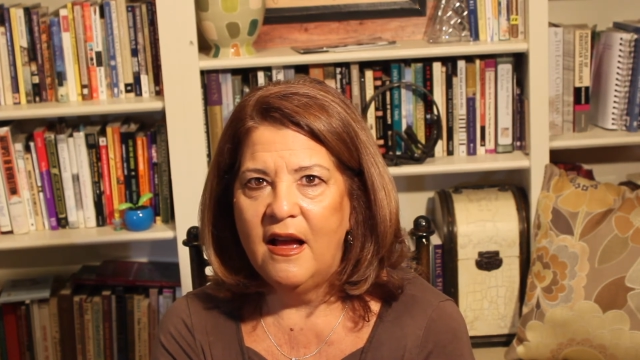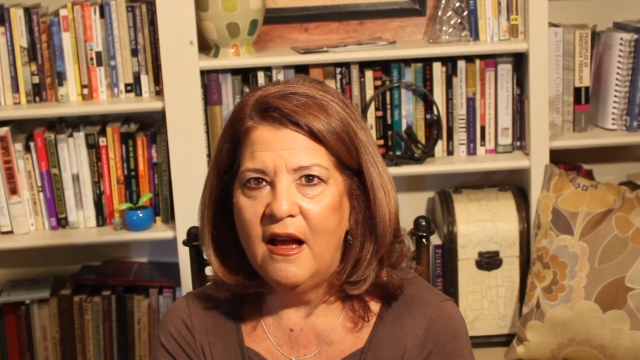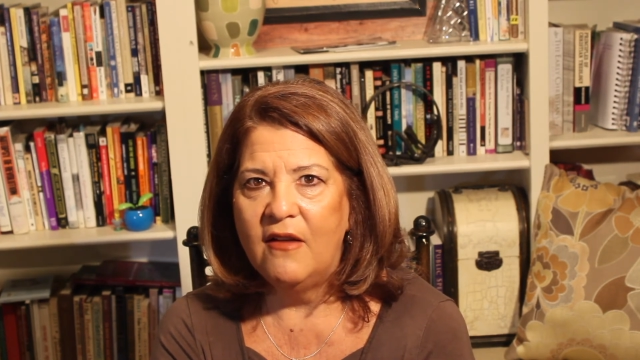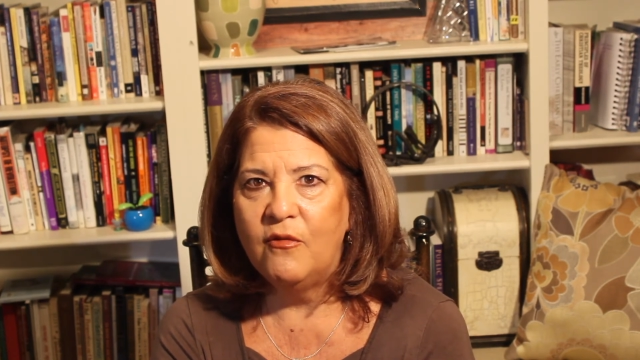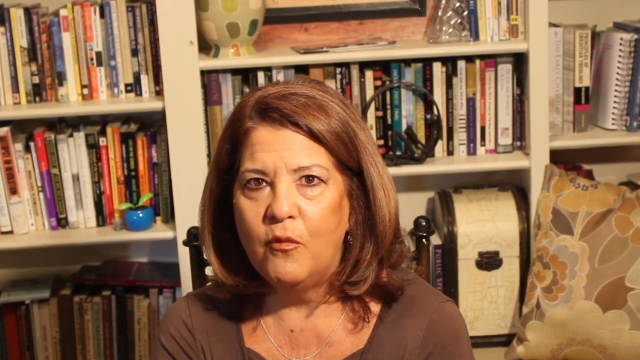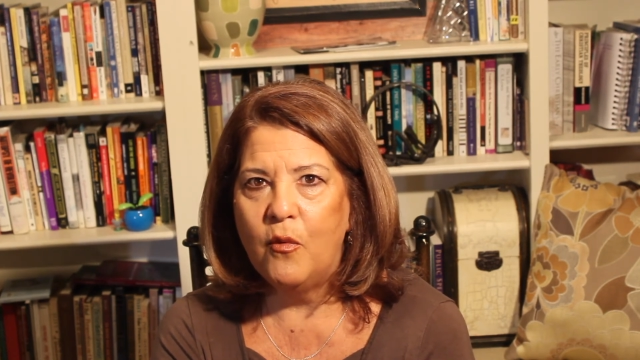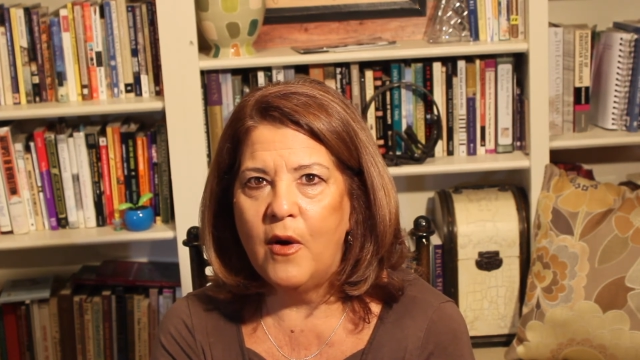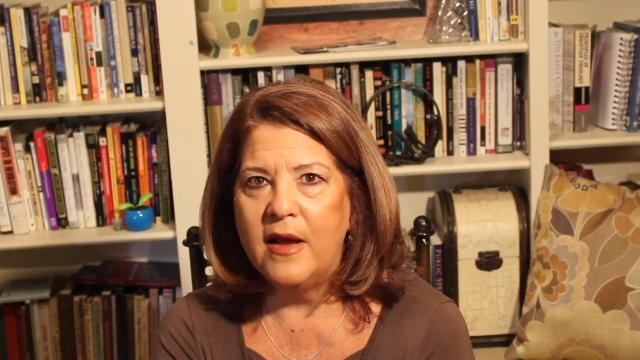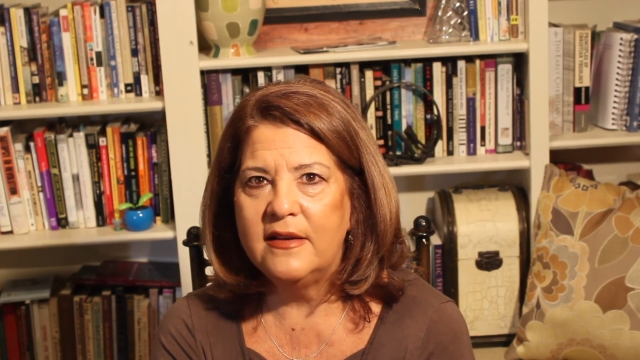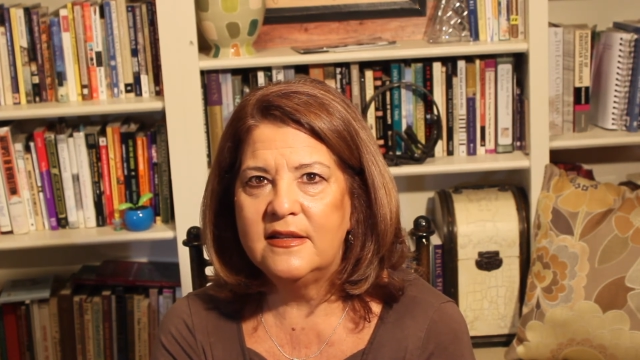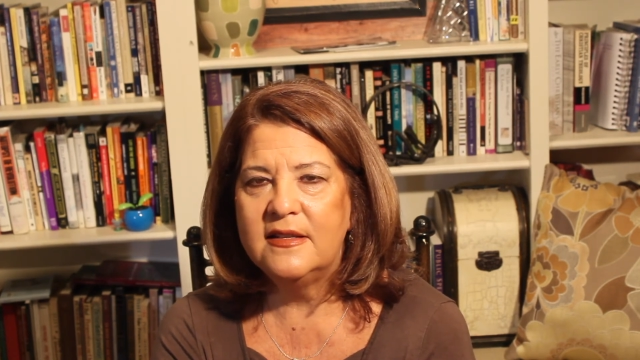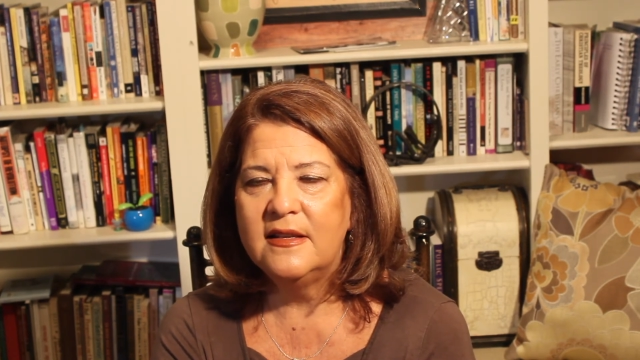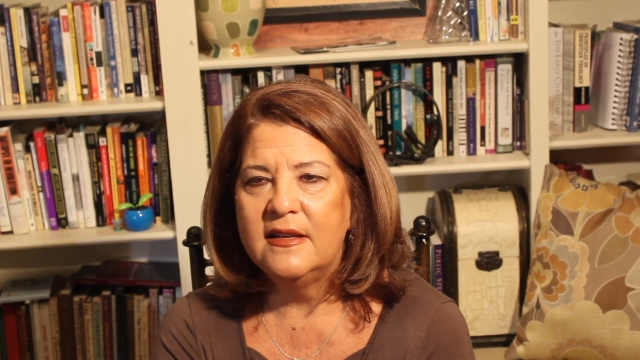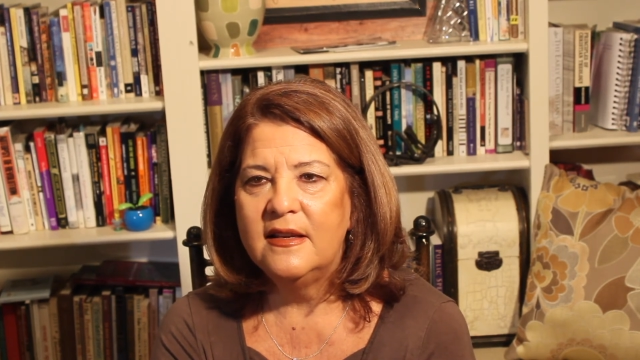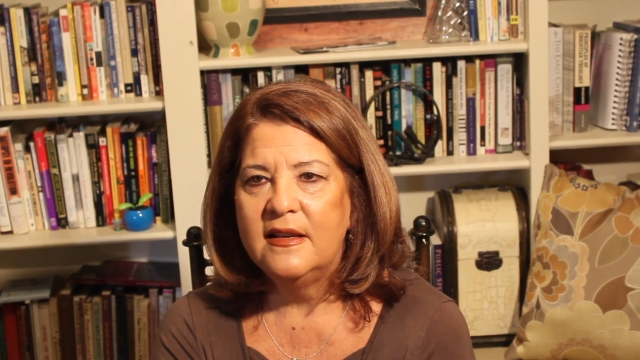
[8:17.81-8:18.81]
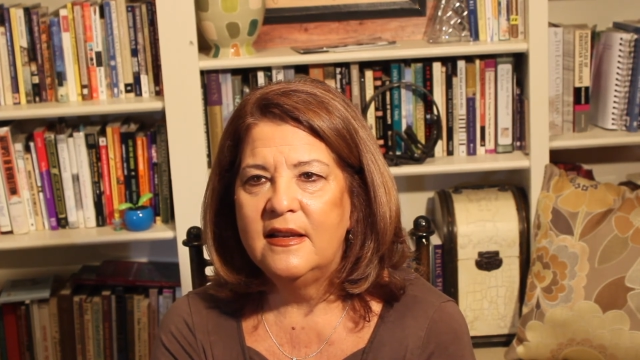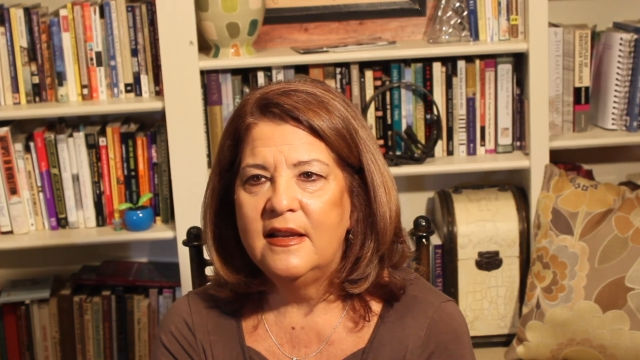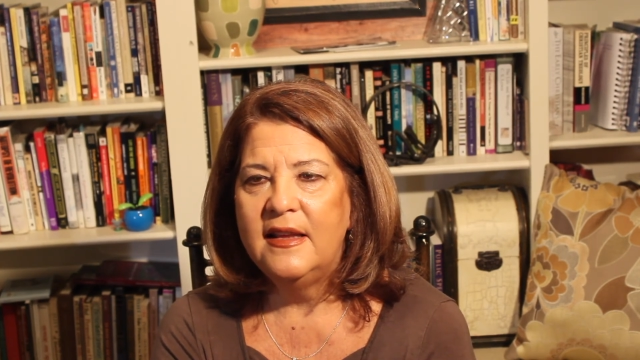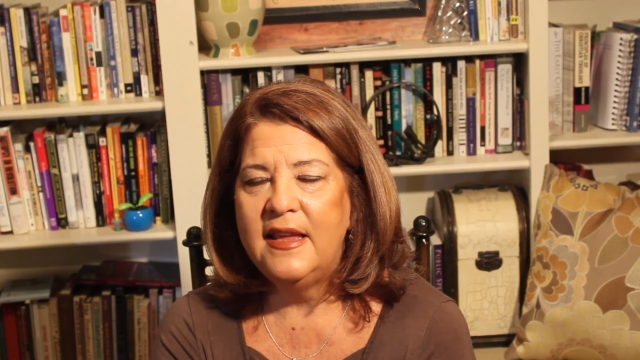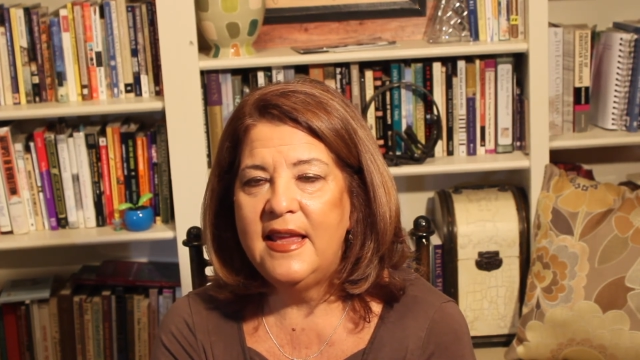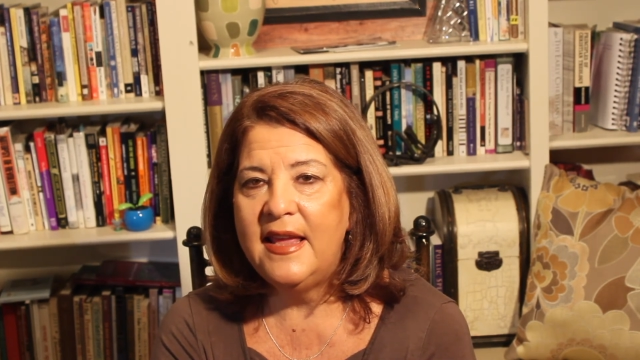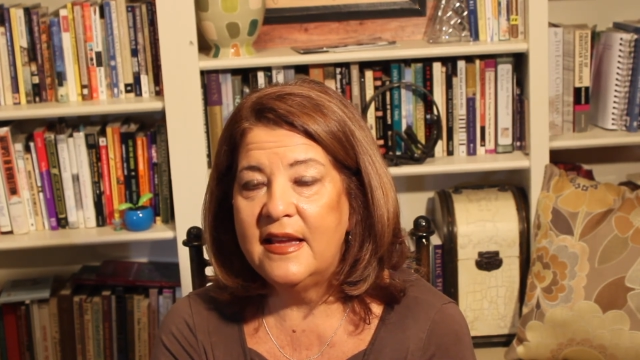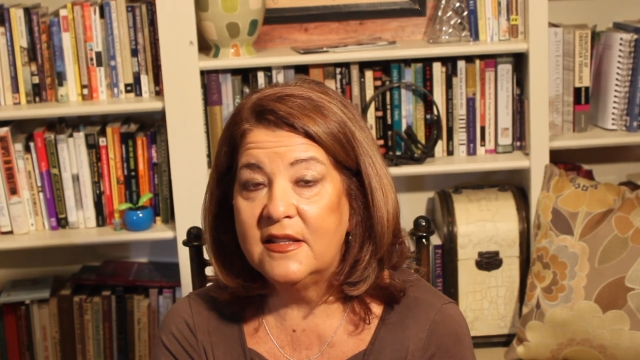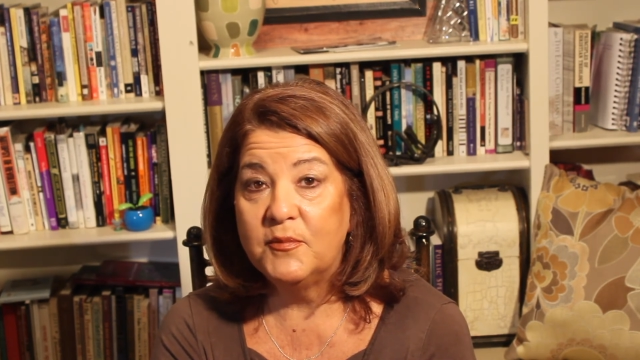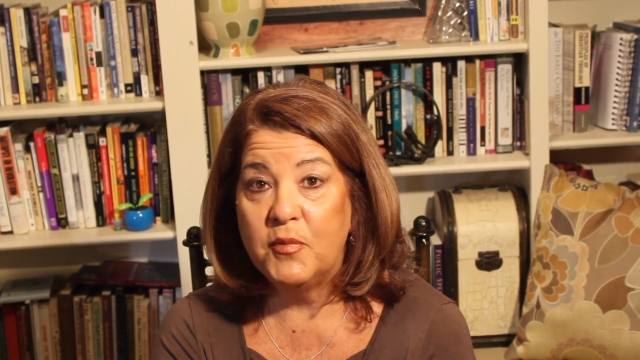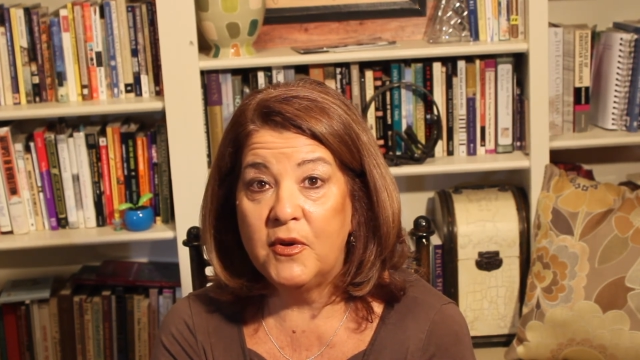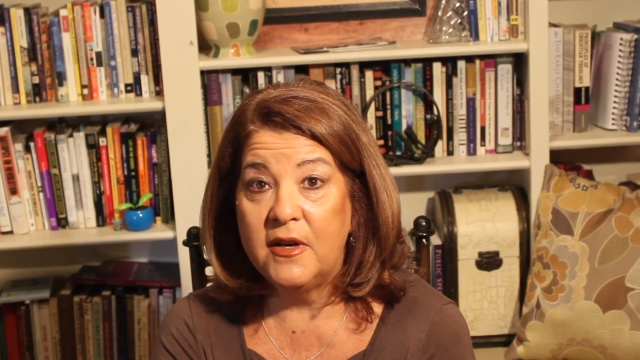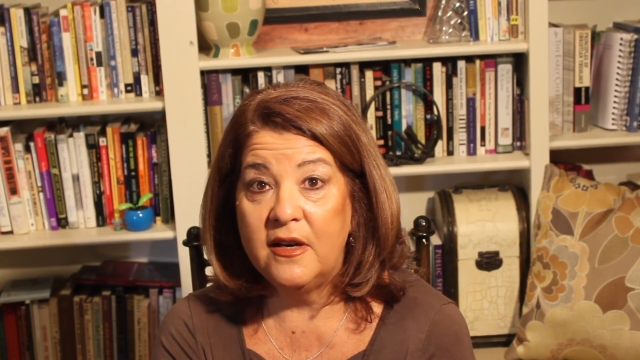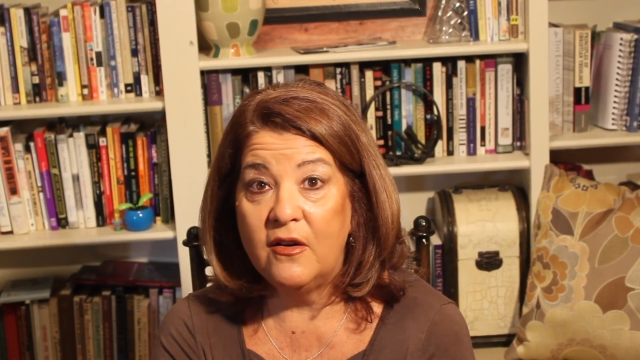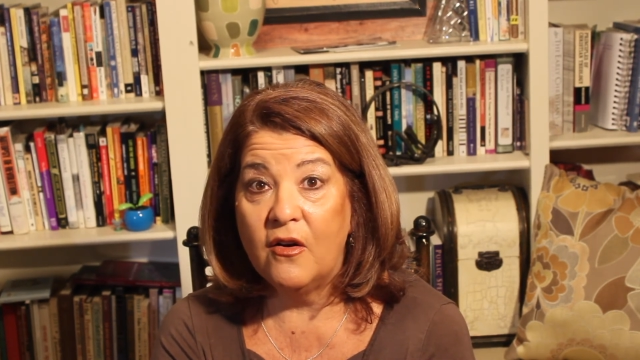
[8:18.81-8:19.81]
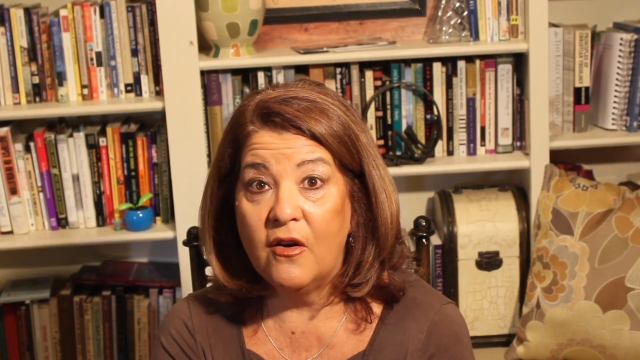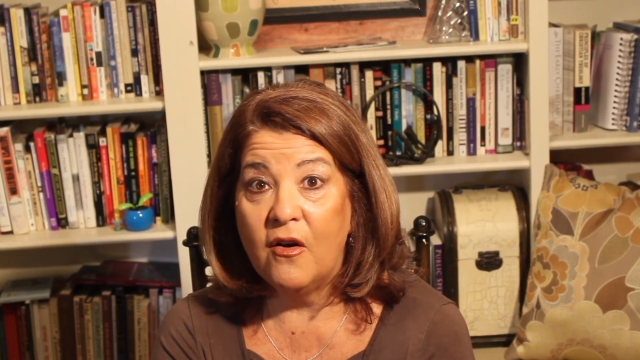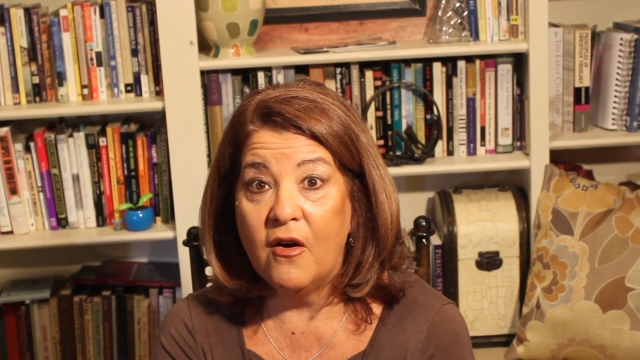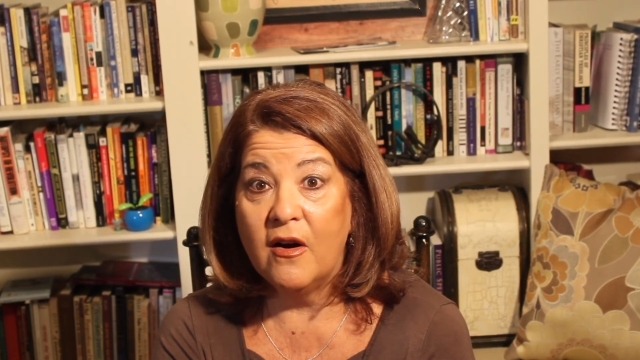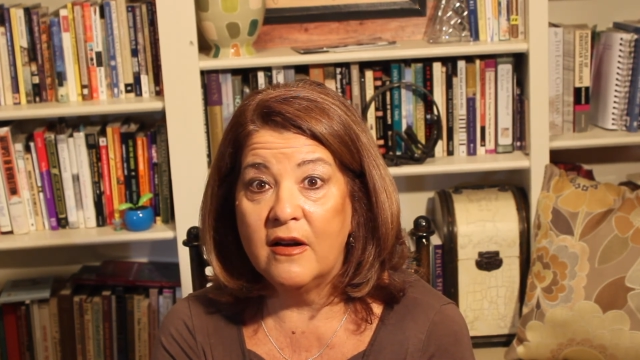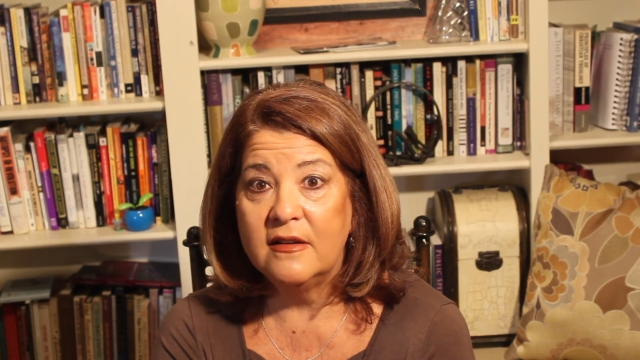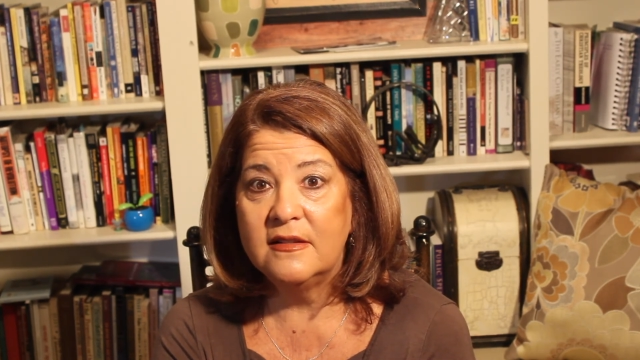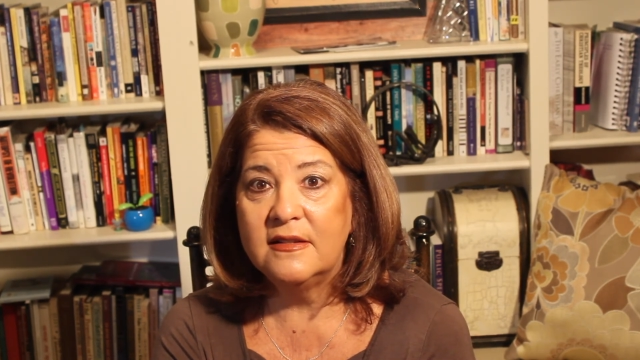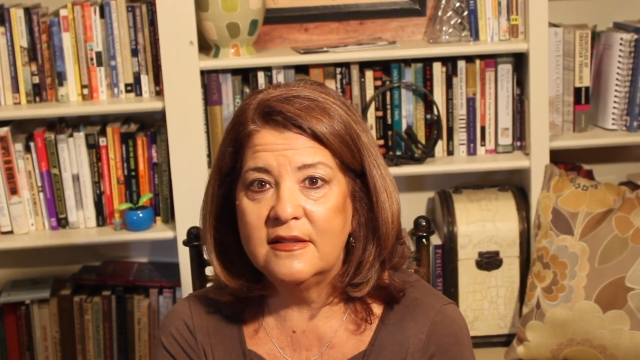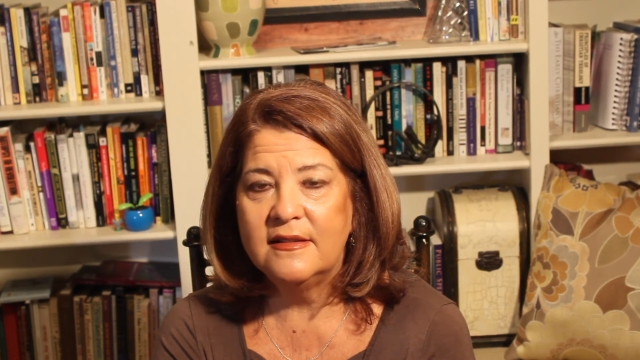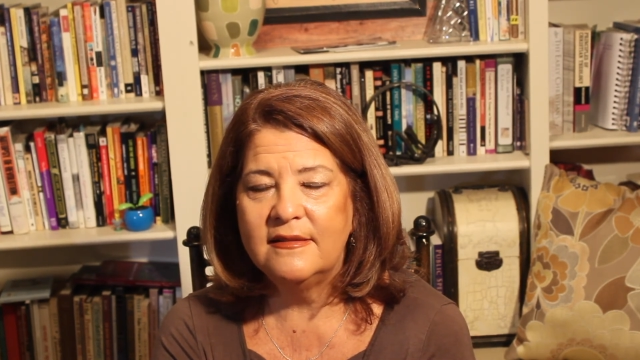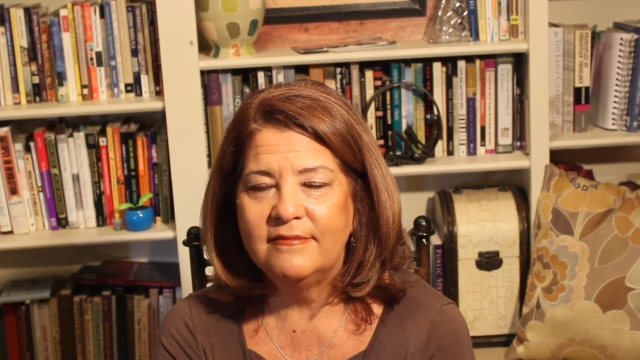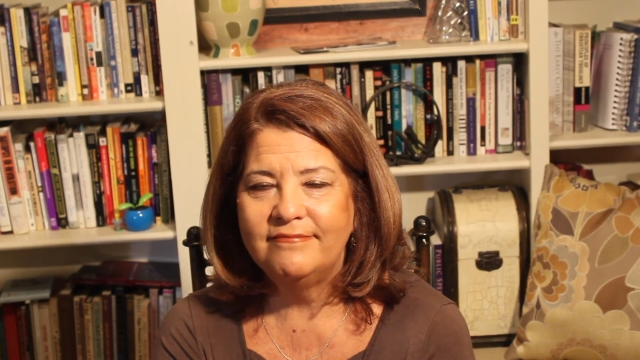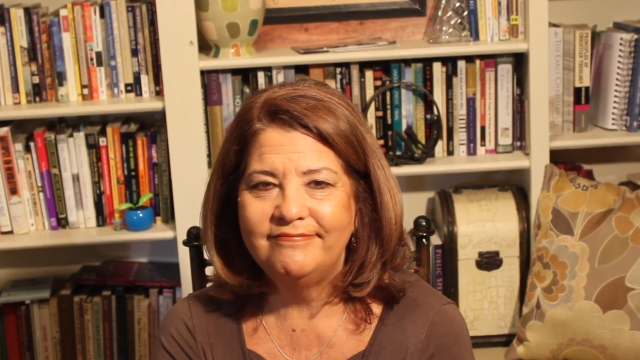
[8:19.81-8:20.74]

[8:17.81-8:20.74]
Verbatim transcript: of what He has put in our hearts.